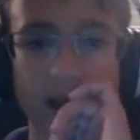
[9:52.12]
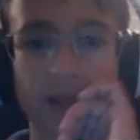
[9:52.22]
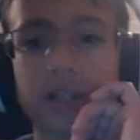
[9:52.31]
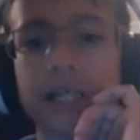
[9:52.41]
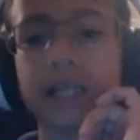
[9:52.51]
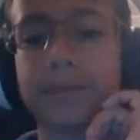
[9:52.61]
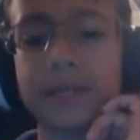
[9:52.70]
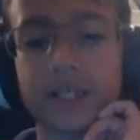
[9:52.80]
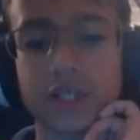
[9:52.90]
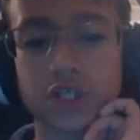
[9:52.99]
I look like a
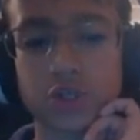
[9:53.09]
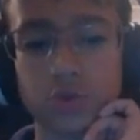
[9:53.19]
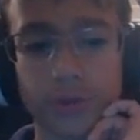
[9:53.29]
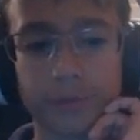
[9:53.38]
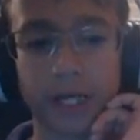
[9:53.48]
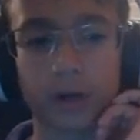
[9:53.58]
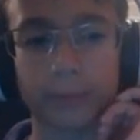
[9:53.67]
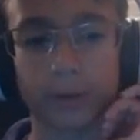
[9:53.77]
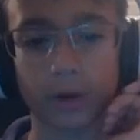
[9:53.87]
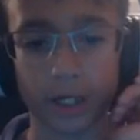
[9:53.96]
Pikachu with my
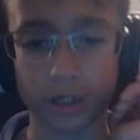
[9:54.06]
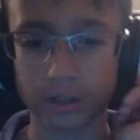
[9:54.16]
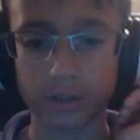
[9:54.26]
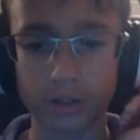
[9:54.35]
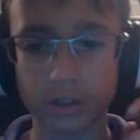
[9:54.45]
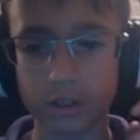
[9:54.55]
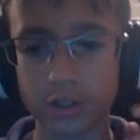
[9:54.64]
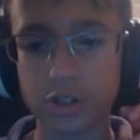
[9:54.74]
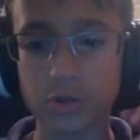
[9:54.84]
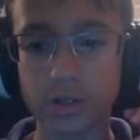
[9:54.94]
armor on.
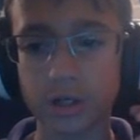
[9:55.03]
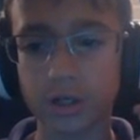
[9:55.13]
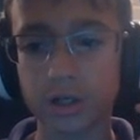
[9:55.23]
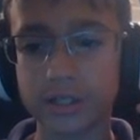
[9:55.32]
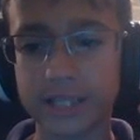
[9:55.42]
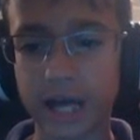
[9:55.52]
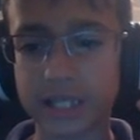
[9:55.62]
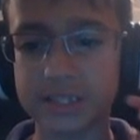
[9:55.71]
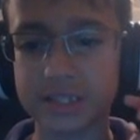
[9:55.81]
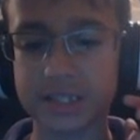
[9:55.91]
Dude, yeah,
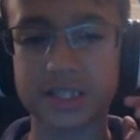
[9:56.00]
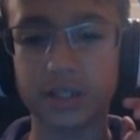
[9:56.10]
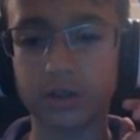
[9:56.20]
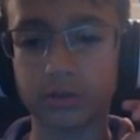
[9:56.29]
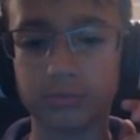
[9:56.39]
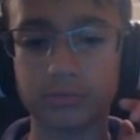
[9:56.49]
he's a steel.